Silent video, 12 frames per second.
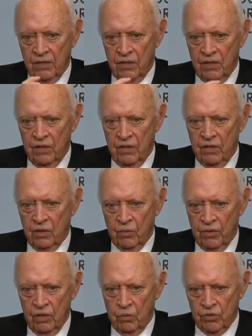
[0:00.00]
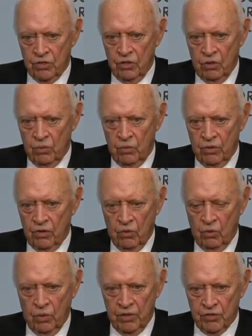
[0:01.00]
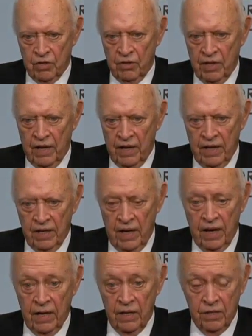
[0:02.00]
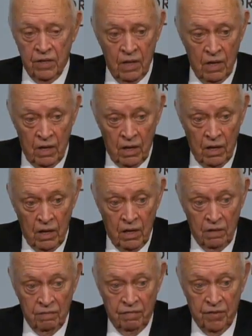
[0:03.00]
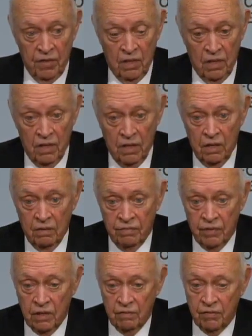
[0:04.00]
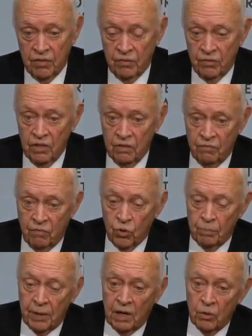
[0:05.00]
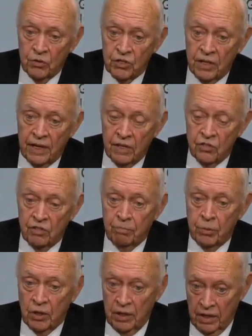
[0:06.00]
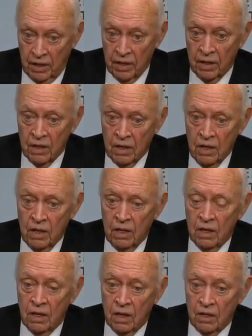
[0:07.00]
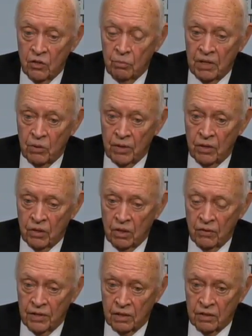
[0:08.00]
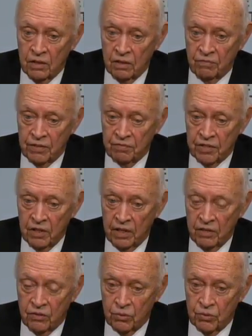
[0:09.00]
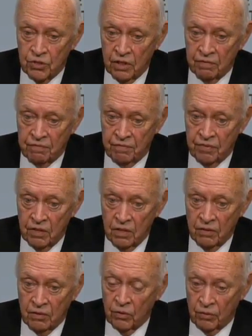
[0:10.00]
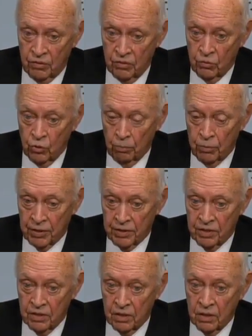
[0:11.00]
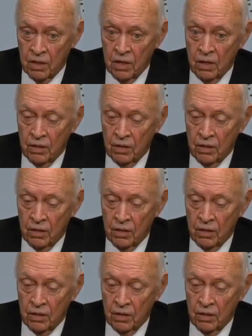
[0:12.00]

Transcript: And th- there, there was no, no question of that, and, and of, uh, of, of uh, the four power status of Berlin. Uh, you may recall that in 58, Khrushchev or Ulbricht